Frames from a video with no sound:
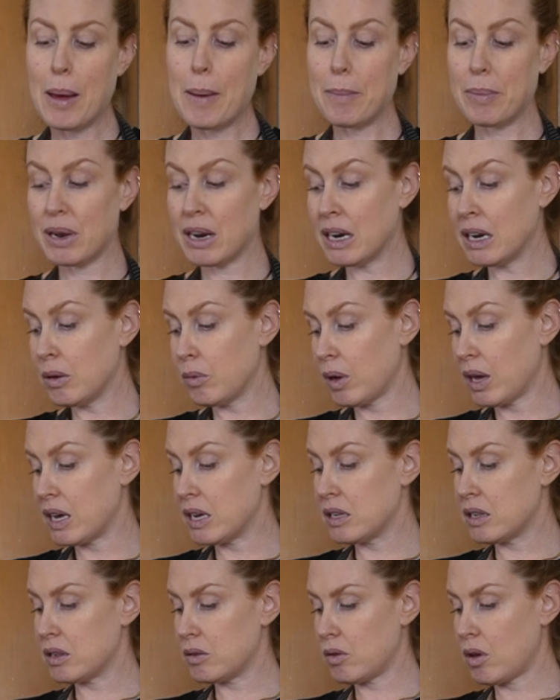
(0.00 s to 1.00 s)
But
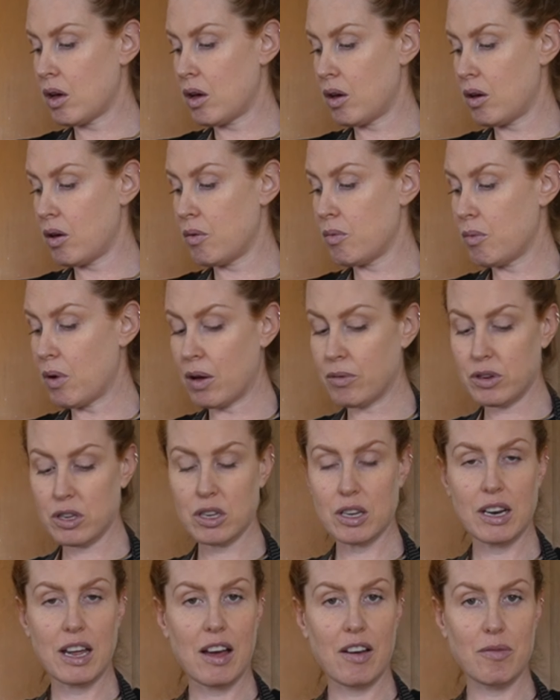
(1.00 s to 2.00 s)
anyways, I'm just
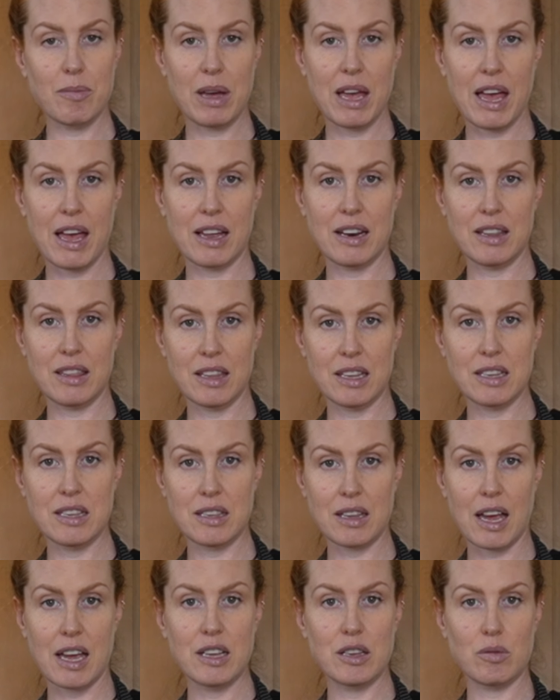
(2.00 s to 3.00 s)
gonna have my hand in this
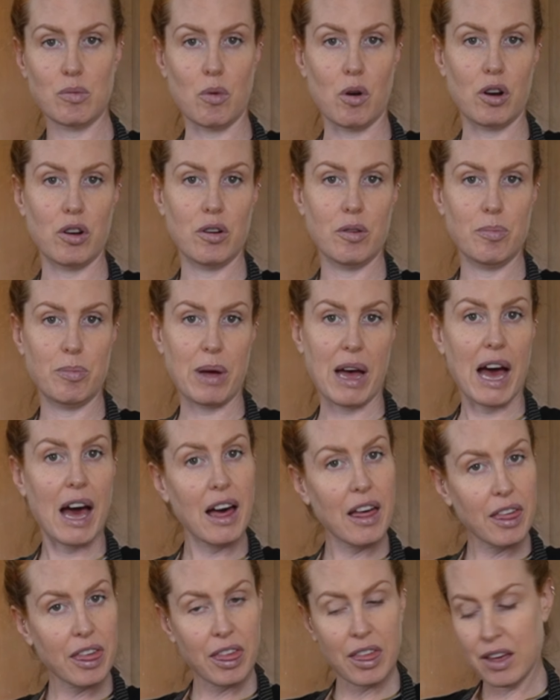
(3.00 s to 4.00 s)
ice water bath,